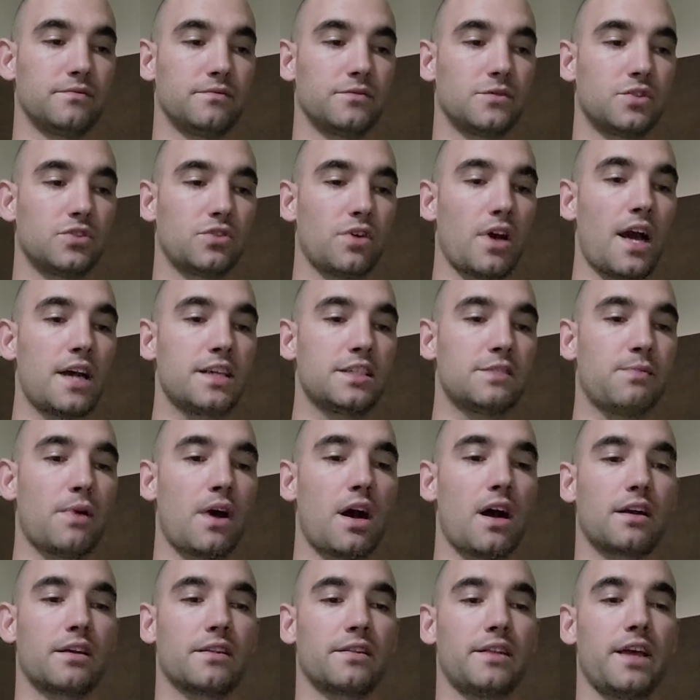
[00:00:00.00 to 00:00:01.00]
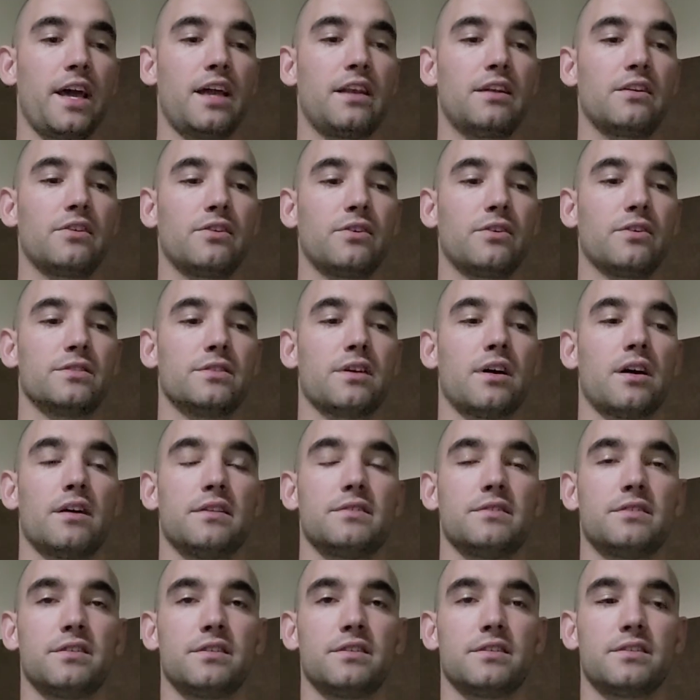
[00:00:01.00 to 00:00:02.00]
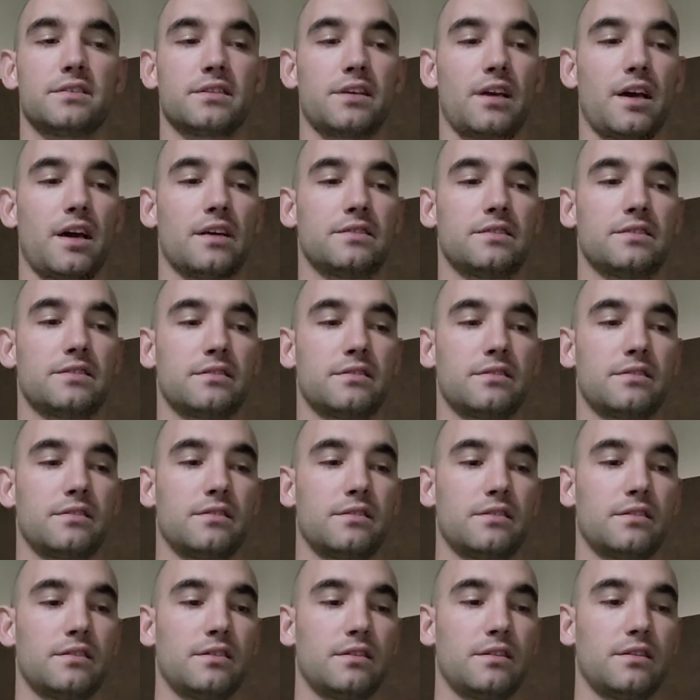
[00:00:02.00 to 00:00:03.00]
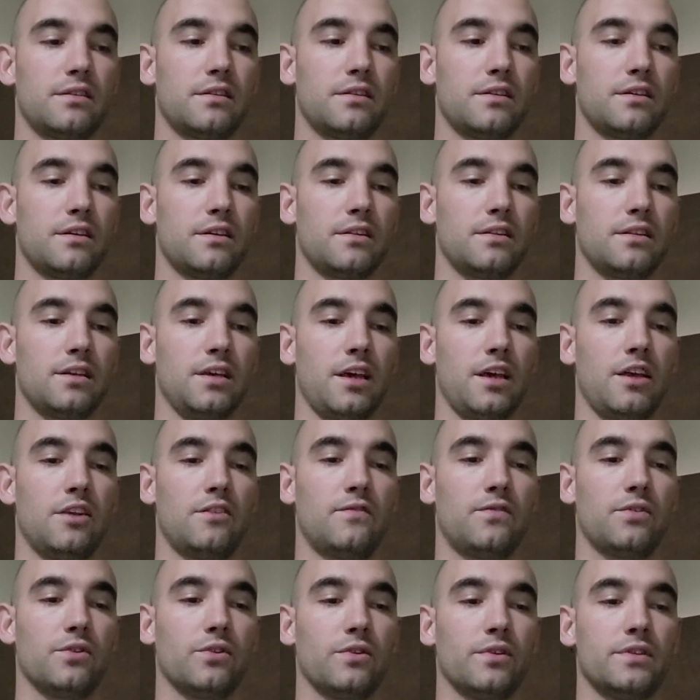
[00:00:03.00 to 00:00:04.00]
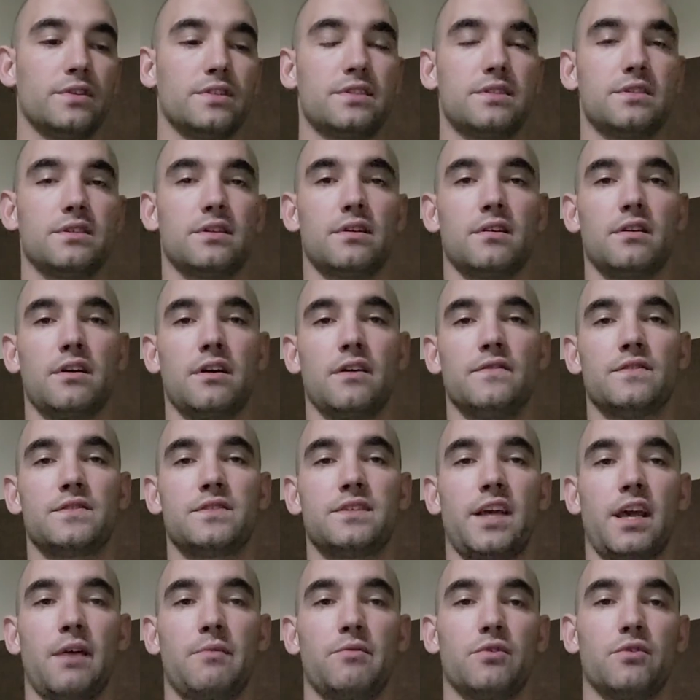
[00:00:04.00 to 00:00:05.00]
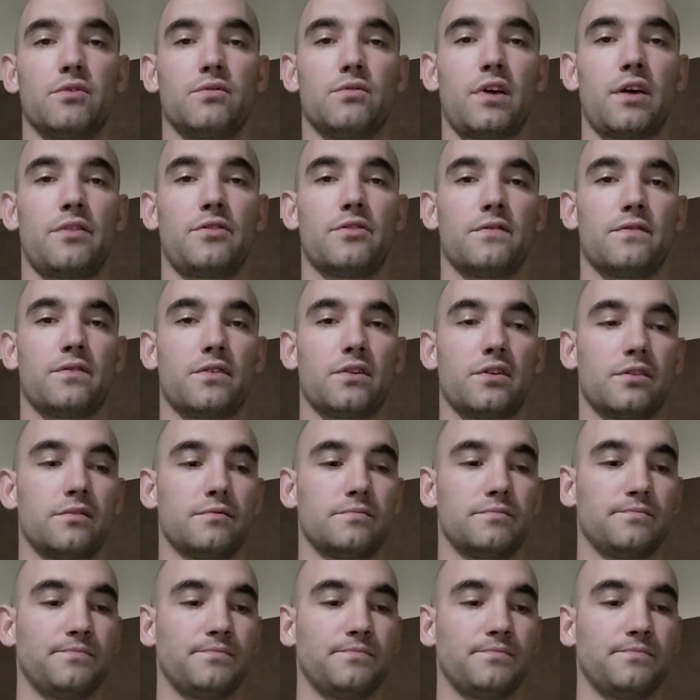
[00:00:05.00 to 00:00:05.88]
Dreisbach then goes on to discuss the influence of Samuel Rutherford